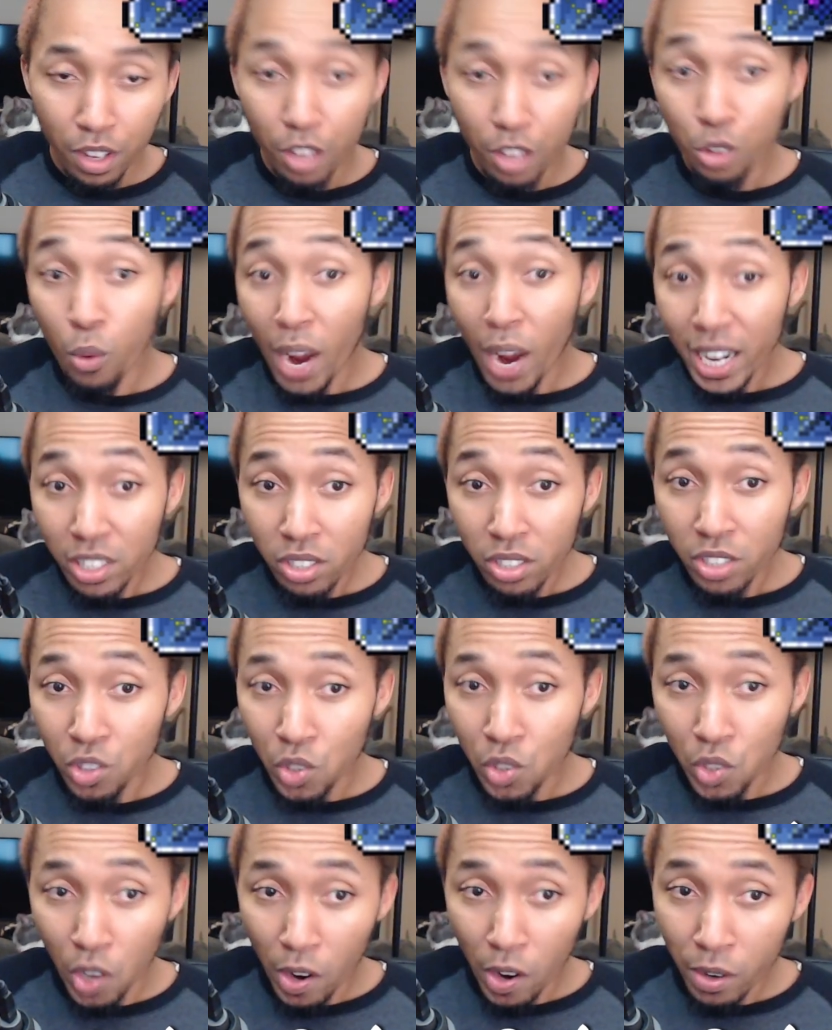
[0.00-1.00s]
You actually
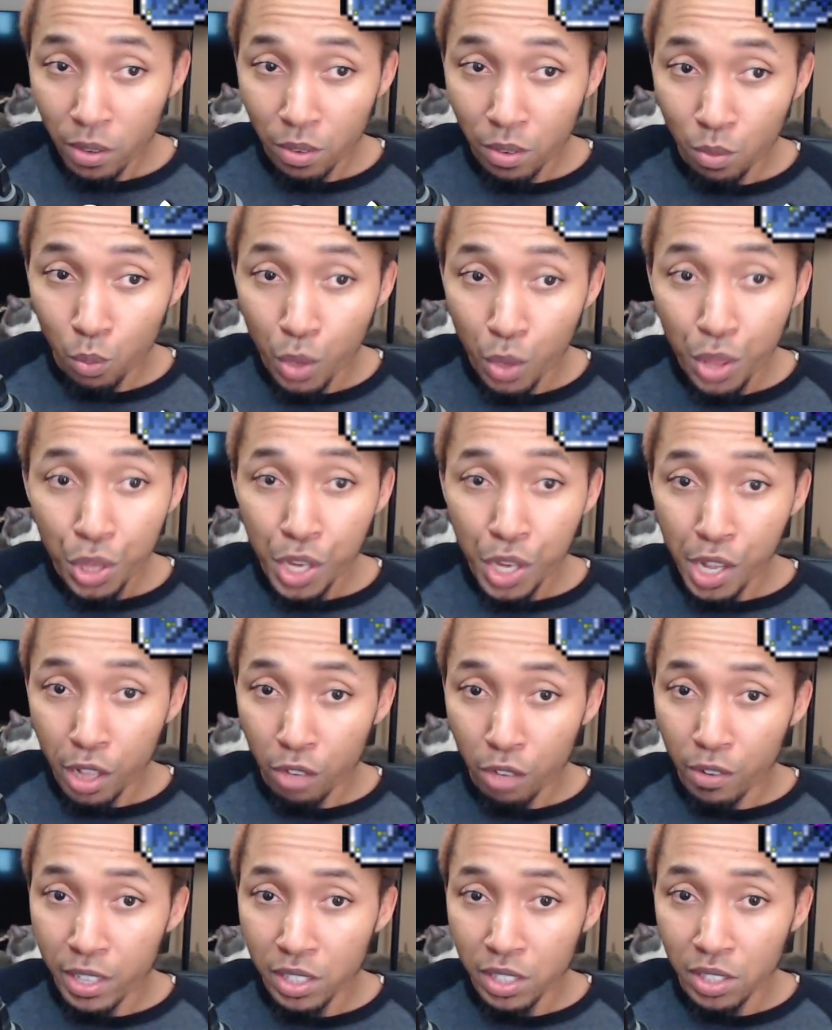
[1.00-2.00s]
start with
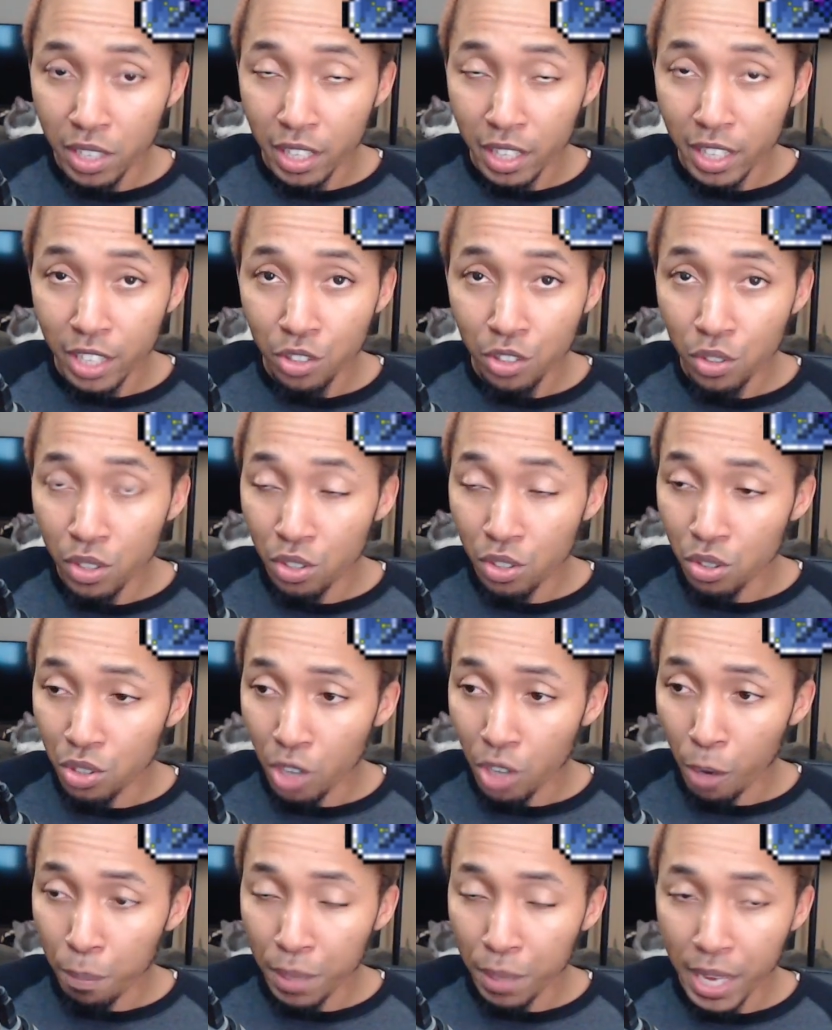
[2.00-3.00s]
Killer Instinct as soon as you
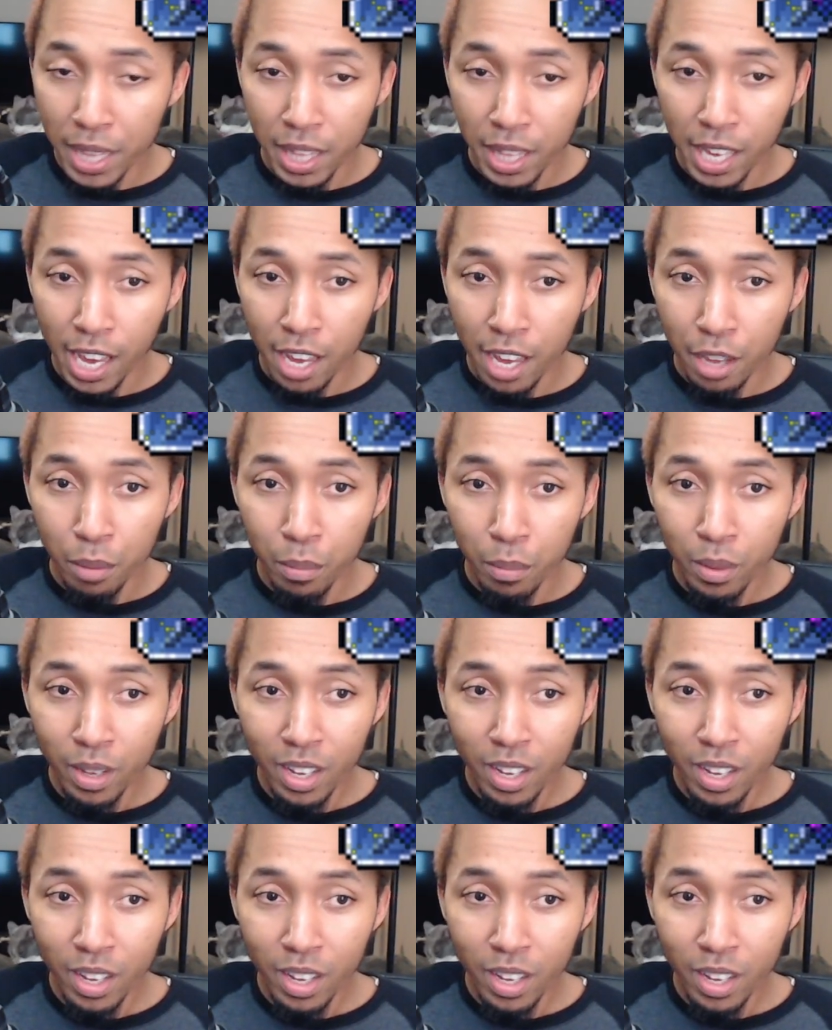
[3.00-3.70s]
start playing the game.